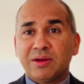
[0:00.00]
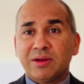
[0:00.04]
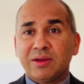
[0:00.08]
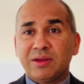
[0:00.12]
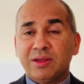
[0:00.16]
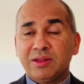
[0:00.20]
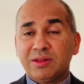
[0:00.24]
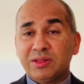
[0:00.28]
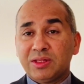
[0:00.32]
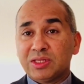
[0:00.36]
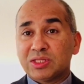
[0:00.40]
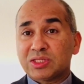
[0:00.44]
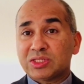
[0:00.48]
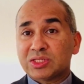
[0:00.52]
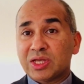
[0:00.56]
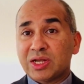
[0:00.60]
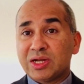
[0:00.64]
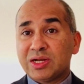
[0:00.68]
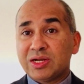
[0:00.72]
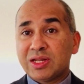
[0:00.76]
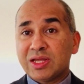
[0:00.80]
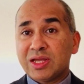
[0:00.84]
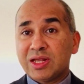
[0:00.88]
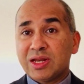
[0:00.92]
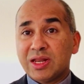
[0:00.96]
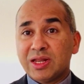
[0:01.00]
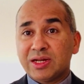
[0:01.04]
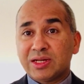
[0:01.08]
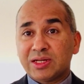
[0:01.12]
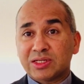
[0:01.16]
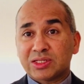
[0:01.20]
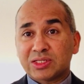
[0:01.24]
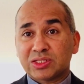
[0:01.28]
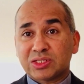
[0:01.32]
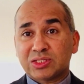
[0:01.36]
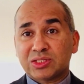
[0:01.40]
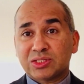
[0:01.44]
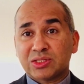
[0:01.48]
In this Sunday, let
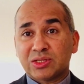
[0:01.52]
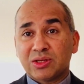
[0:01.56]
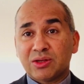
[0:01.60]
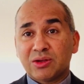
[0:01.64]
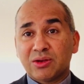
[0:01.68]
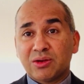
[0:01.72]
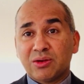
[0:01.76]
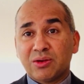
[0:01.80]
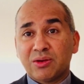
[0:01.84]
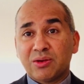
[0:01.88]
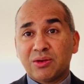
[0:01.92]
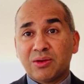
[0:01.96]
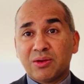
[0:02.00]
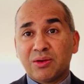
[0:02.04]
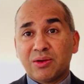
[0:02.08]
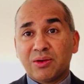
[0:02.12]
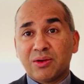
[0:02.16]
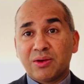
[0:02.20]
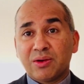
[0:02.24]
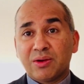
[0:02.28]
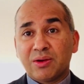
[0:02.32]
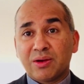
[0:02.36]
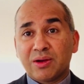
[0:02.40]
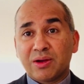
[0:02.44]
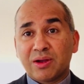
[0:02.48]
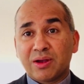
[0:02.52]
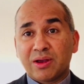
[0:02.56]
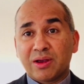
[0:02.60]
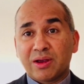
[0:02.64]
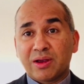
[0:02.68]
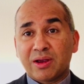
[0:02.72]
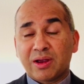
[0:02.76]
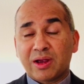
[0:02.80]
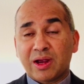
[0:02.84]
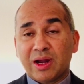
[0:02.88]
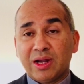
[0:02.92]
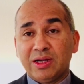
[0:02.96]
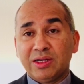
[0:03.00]
us
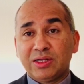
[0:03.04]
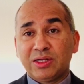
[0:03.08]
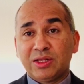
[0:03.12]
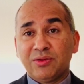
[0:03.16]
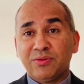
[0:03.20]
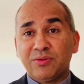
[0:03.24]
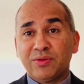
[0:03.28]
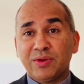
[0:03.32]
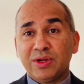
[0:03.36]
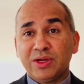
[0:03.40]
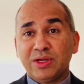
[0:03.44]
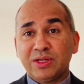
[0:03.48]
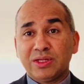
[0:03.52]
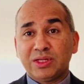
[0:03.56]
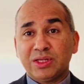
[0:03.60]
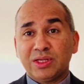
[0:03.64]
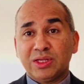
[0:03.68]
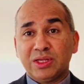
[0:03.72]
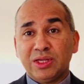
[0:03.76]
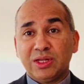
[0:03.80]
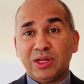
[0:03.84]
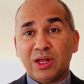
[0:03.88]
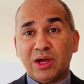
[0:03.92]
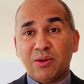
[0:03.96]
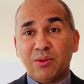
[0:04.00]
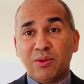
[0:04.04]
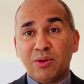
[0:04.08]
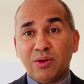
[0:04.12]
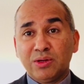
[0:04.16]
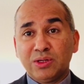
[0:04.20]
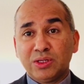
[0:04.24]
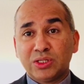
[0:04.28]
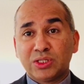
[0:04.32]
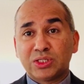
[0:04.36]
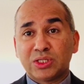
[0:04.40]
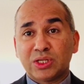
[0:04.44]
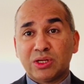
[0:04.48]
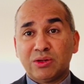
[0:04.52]
cultivate in
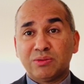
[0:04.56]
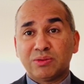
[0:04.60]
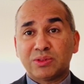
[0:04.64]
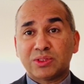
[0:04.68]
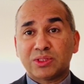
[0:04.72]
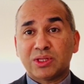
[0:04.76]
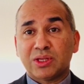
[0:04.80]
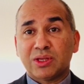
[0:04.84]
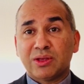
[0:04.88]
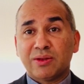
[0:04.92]
ourselves